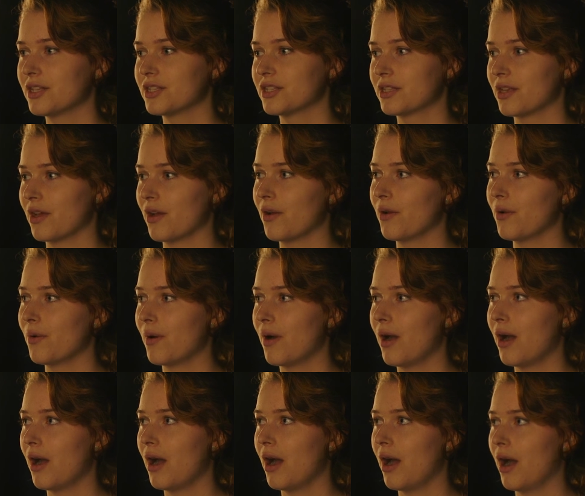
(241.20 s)
So
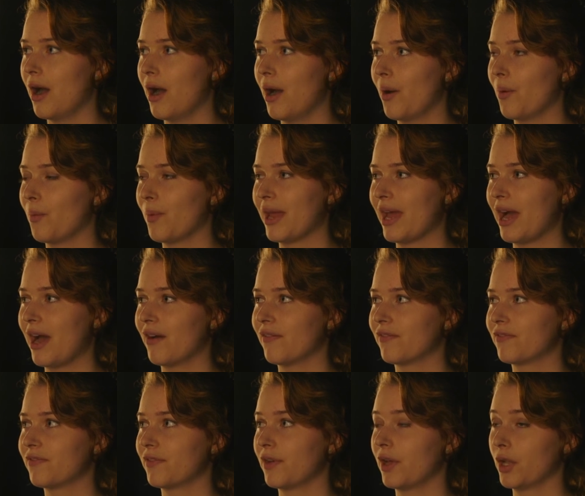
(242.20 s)
uh, we
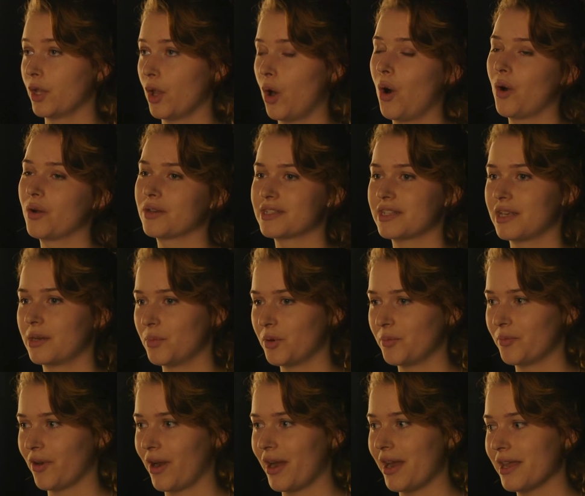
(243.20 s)
have a long
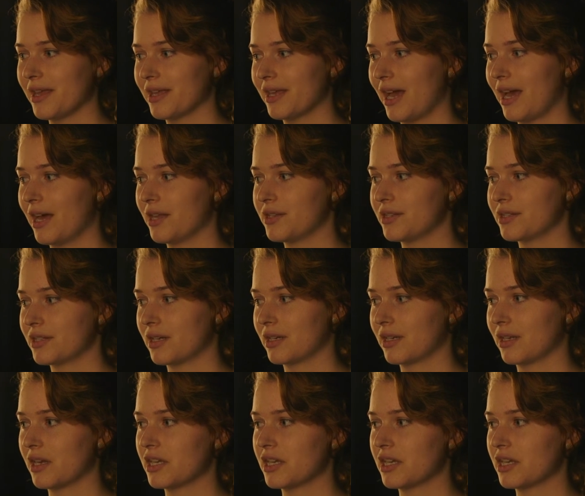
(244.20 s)
summer break, and I'd